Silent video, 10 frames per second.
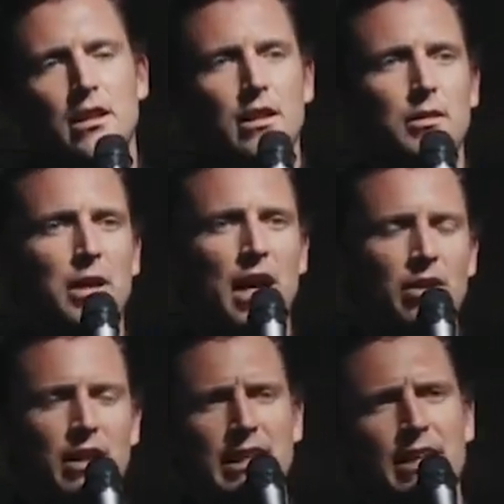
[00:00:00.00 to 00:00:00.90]
But I don't
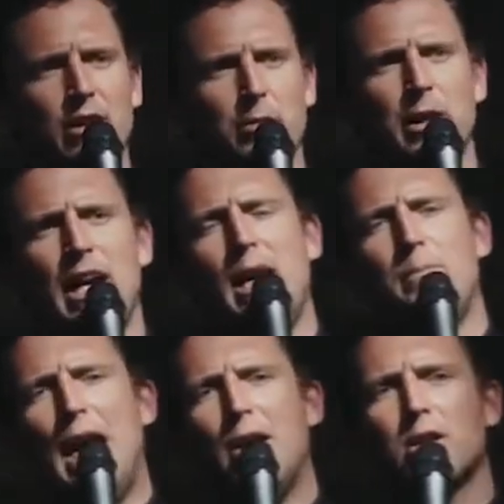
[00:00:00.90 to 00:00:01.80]
let that go to my head.
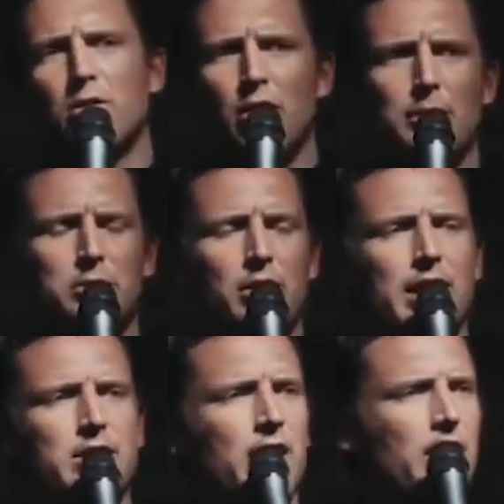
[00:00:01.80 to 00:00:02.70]
Power corrupts, right?
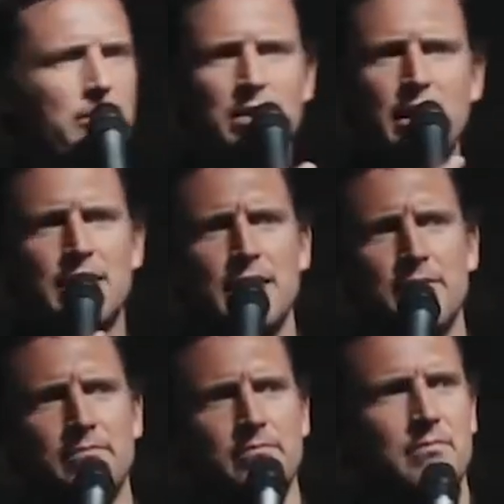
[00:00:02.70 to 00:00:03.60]
So I don't even listen.